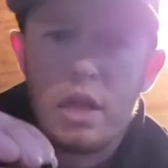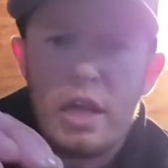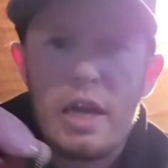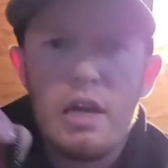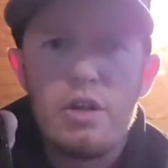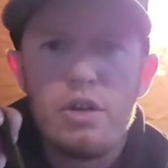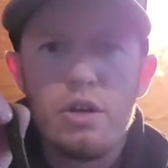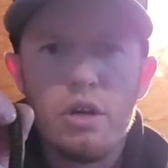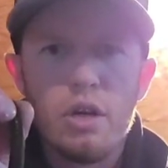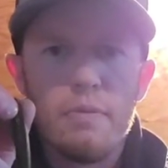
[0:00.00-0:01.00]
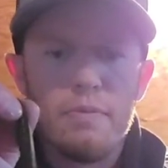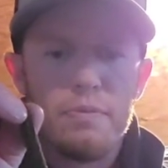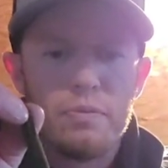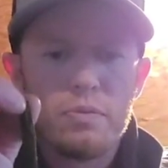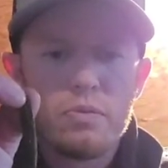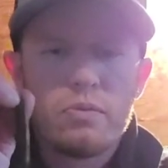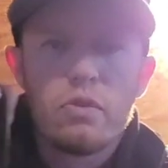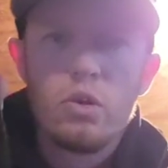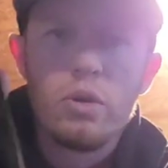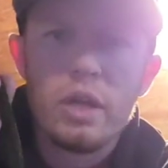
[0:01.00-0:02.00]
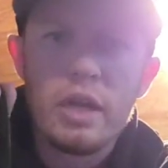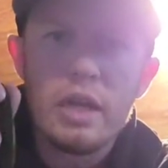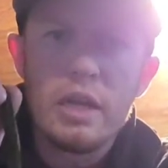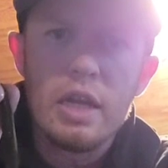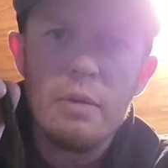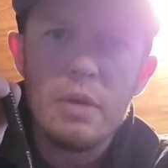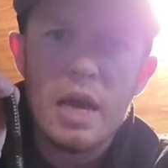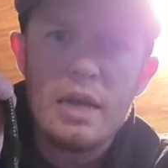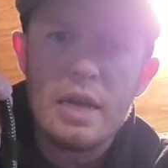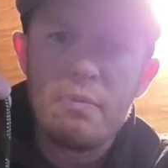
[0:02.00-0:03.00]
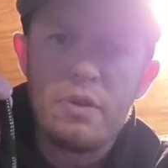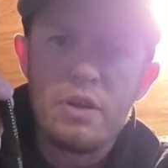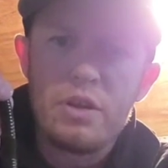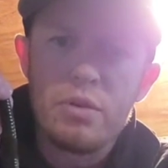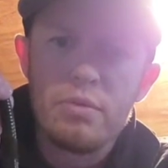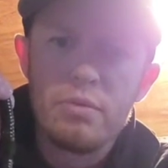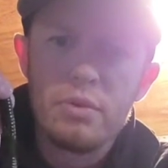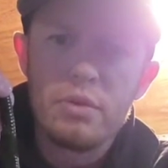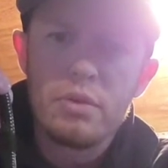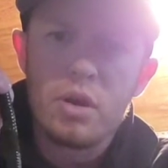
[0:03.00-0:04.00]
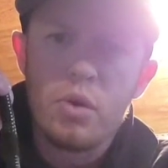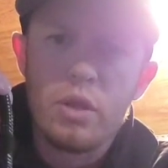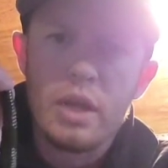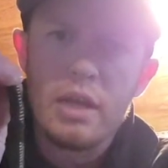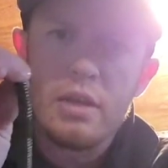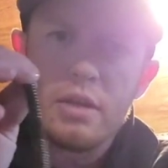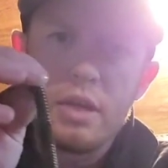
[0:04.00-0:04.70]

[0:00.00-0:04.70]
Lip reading: a ledge, or when they get deep, nighttime fishing, throwing that